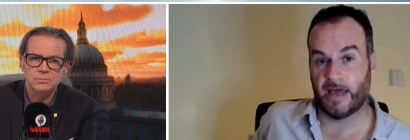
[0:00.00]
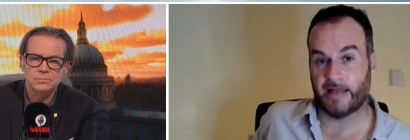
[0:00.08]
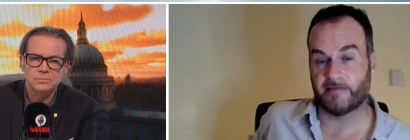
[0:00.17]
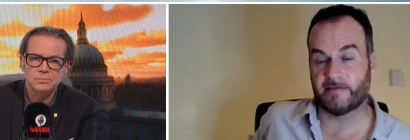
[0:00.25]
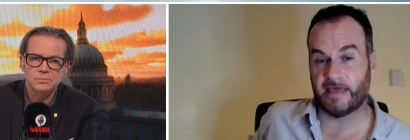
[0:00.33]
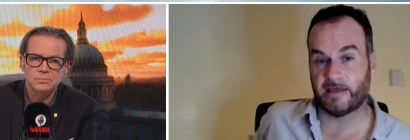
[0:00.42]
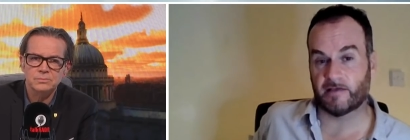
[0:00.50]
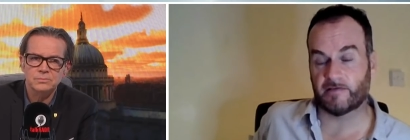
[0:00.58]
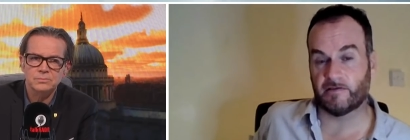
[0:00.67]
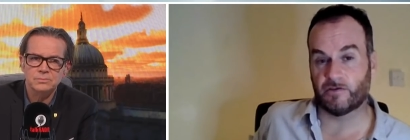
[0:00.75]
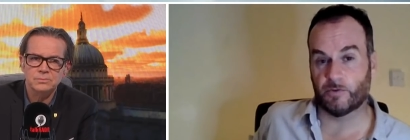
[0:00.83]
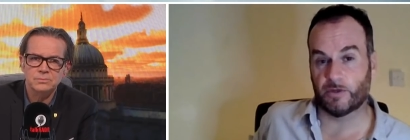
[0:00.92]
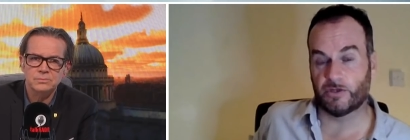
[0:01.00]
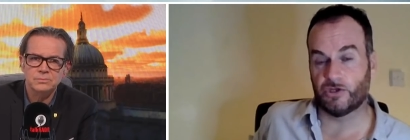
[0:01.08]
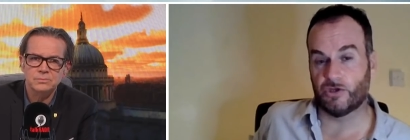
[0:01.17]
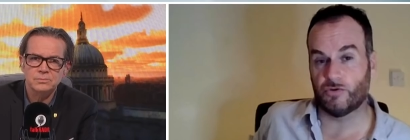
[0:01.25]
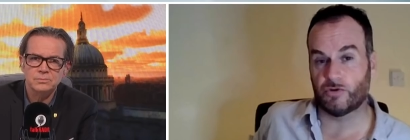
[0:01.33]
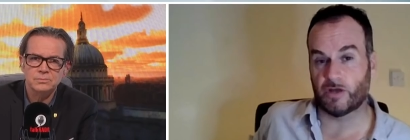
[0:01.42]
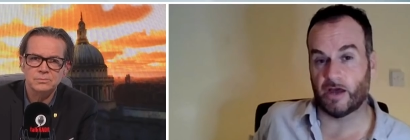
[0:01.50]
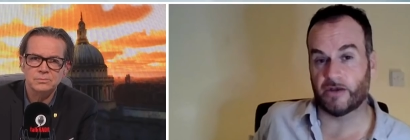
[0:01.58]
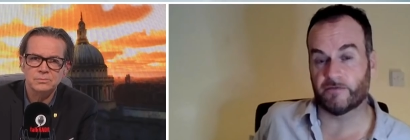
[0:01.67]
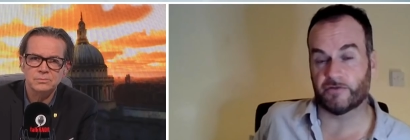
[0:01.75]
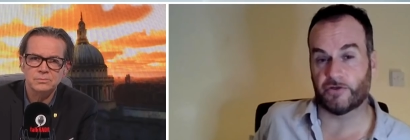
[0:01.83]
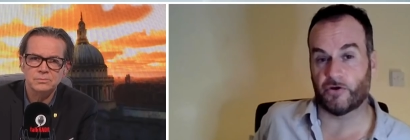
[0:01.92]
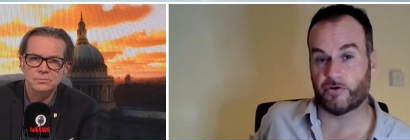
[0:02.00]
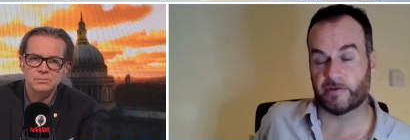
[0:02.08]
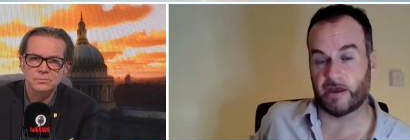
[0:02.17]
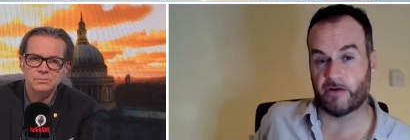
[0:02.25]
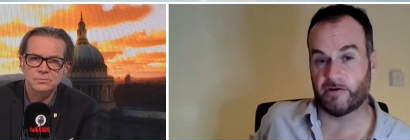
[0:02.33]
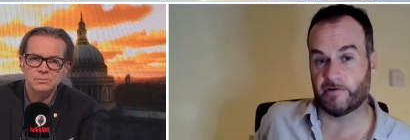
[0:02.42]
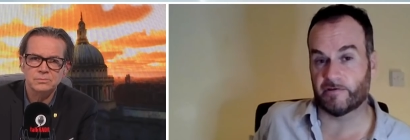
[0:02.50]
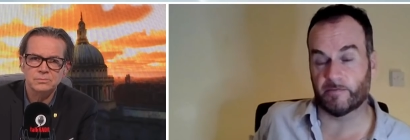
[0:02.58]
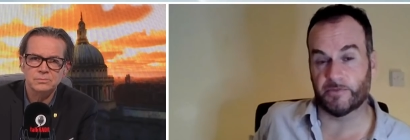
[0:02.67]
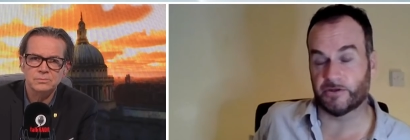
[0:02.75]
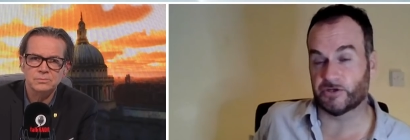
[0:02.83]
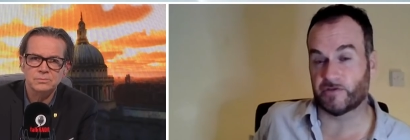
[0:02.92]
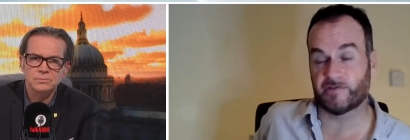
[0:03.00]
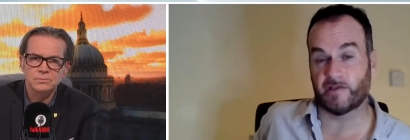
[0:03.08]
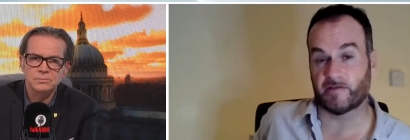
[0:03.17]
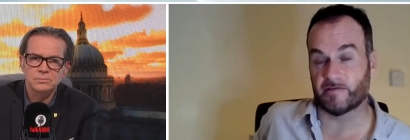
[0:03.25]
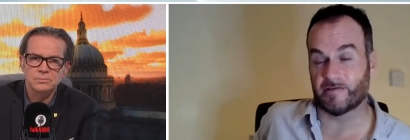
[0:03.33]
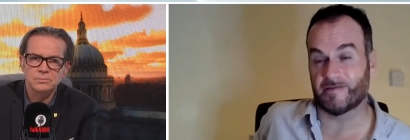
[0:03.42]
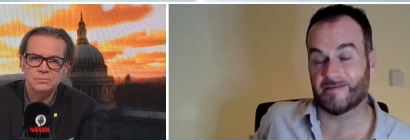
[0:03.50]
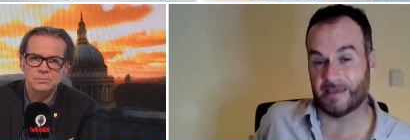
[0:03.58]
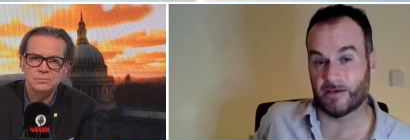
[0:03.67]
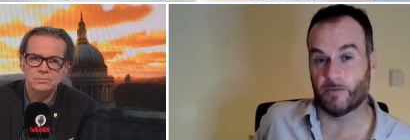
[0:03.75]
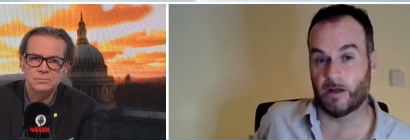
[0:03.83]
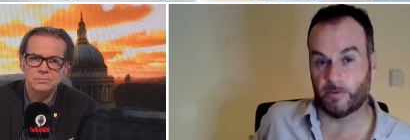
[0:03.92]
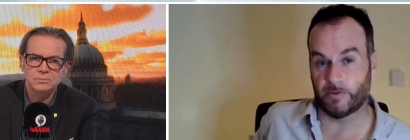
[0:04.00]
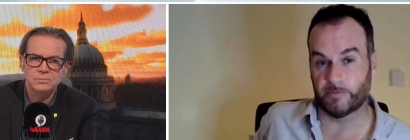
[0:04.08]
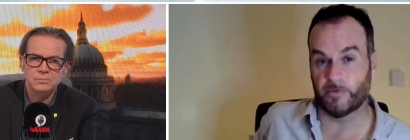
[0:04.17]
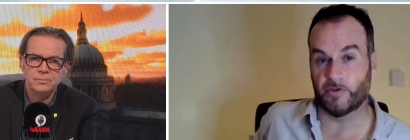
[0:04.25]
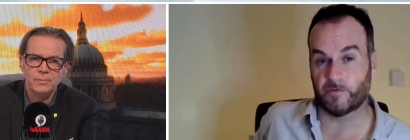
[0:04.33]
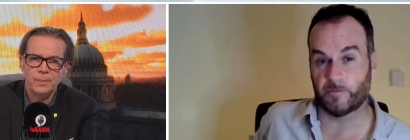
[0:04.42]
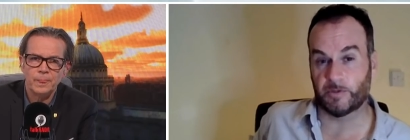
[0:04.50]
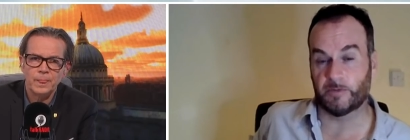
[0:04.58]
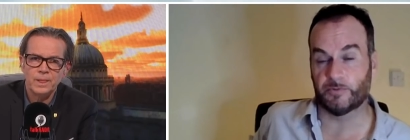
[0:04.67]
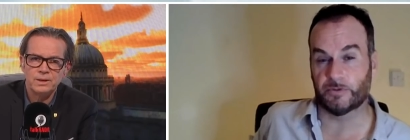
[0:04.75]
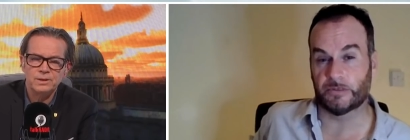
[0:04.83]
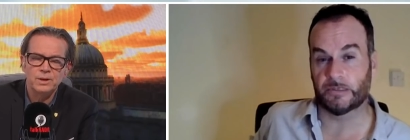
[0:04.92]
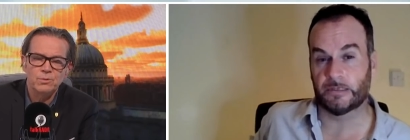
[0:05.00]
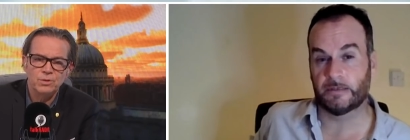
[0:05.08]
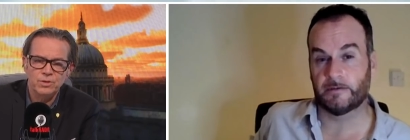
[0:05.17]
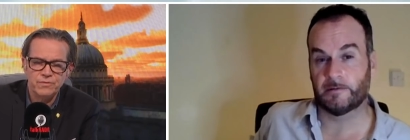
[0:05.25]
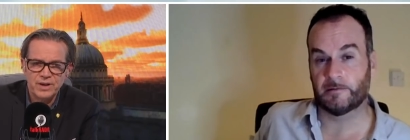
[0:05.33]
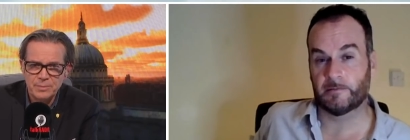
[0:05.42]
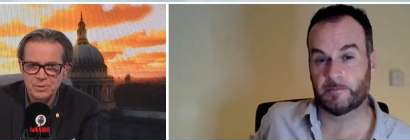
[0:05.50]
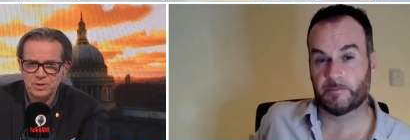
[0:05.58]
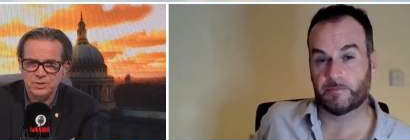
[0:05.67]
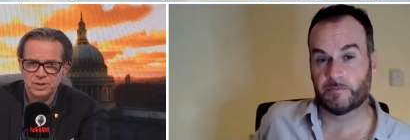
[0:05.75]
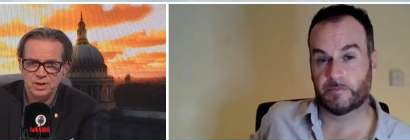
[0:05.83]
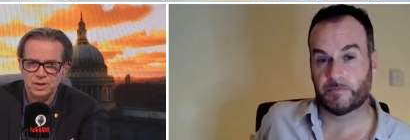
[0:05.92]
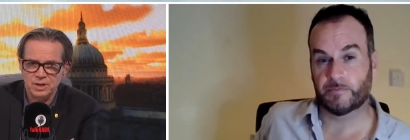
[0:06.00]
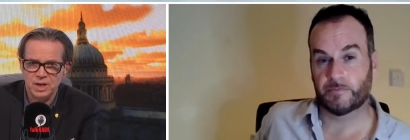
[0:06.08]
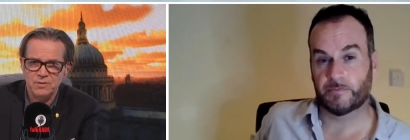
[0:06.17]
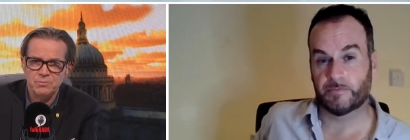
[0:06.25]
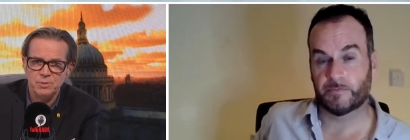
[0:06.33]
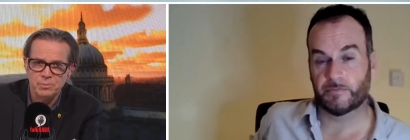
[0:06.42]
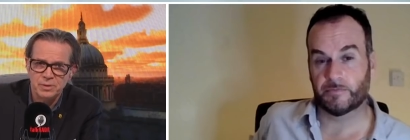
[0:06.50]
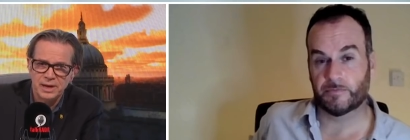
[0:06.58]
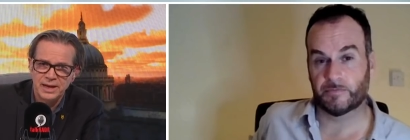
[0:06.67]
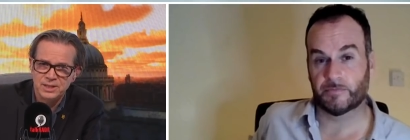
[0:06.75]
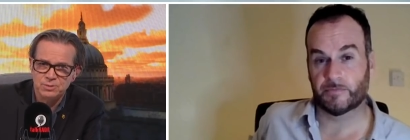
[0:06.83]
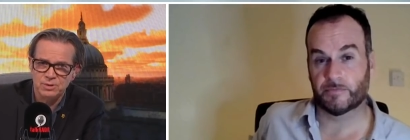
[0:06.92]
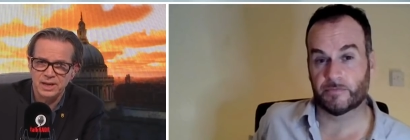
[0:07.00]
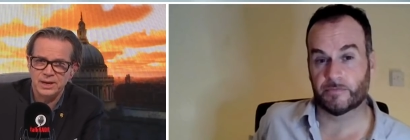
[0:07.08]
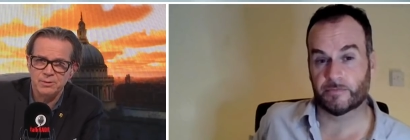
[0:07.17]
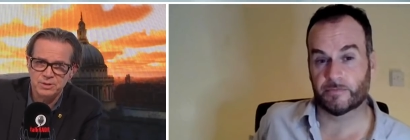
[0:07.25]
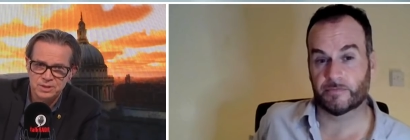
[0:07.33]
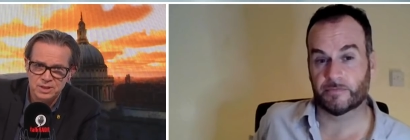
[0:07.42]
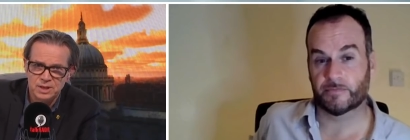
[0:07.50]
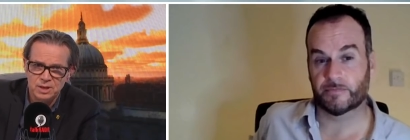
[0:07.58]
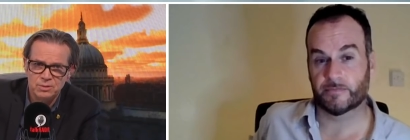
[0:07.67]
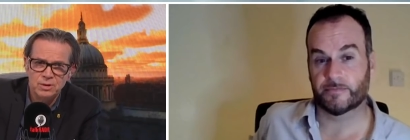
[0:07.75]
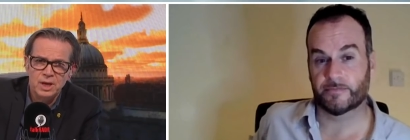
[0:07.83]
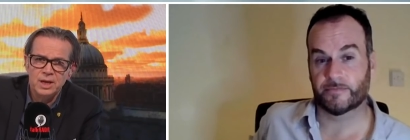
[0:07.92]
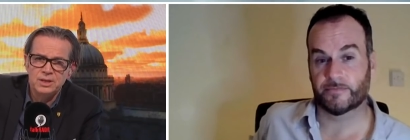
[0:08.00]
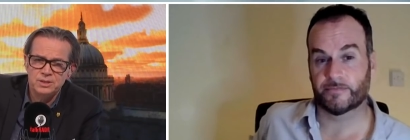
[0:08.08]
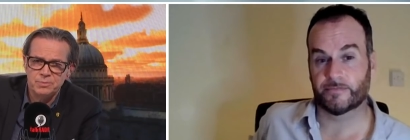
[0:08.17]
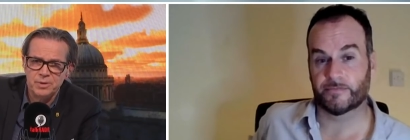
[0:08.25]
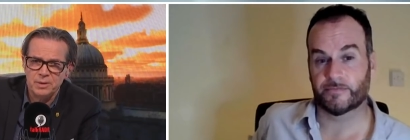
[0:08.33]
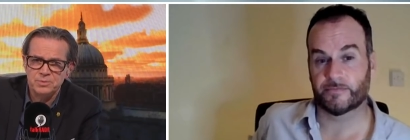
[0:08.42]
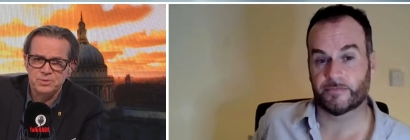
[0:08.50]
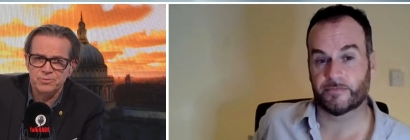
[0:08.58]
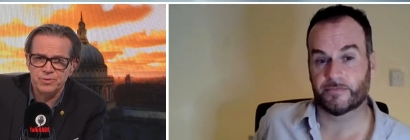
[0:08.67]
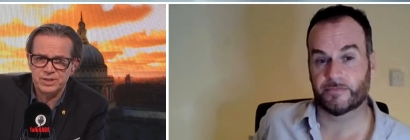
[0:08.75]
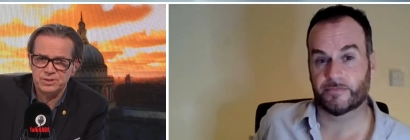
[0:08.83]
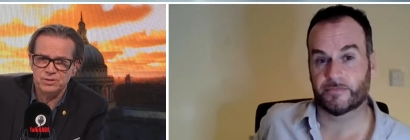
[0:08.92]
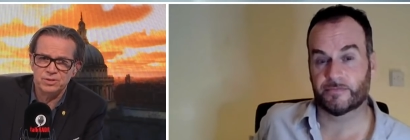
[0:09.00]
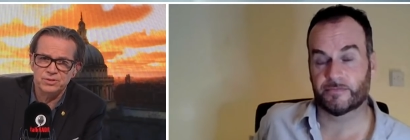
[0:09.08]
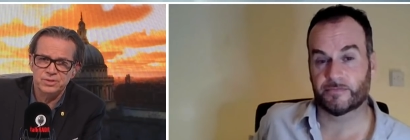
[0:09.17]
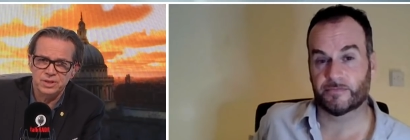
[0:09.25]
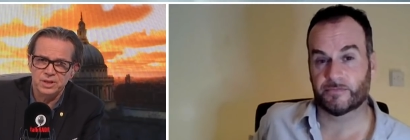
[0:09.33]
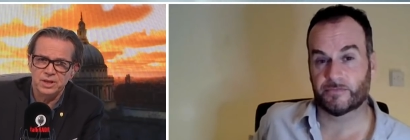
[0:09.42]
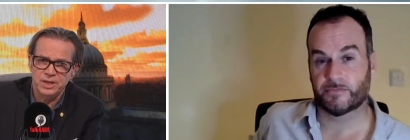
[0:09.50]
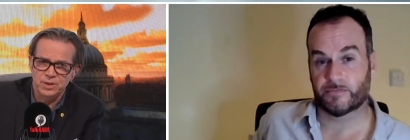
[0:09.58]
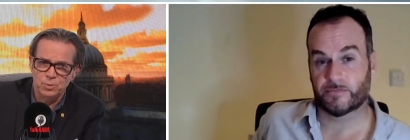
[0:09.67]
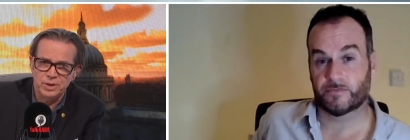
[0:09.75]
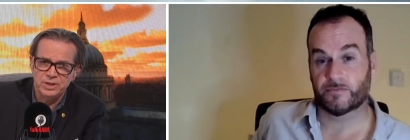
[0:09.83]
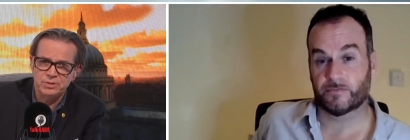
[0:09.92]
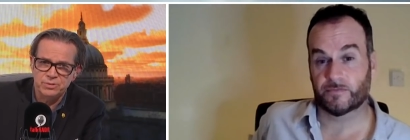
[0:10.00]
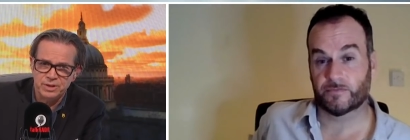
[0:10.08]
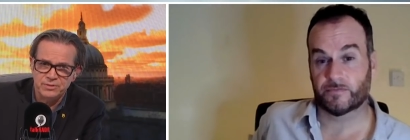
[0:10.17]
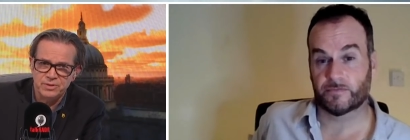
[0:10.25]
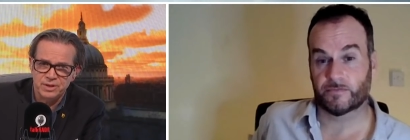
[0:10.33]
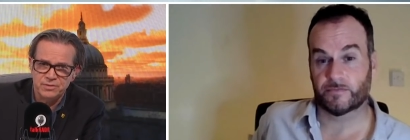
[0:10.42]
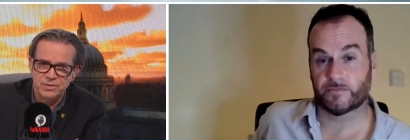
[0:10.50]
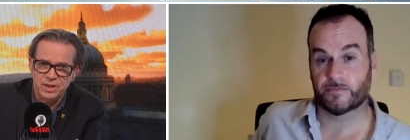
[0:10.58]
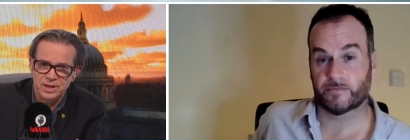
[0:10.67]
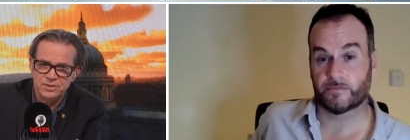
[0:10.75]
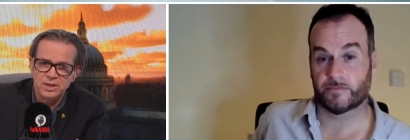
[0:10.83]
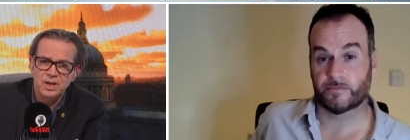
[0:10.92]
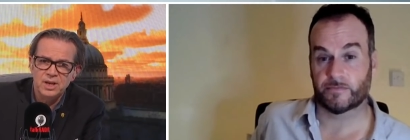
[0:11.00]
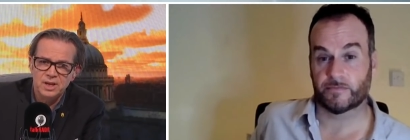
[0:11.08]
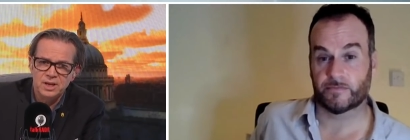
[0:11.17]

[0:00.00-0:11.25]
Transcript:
Speaker 1: and take us into a new kind of authoritarianism that just doesn't sit well with most people.
Speaker 2: Well, the fabulous uh, government plan to allow us to go to pubs and restaurants uh, in the winter, even if there's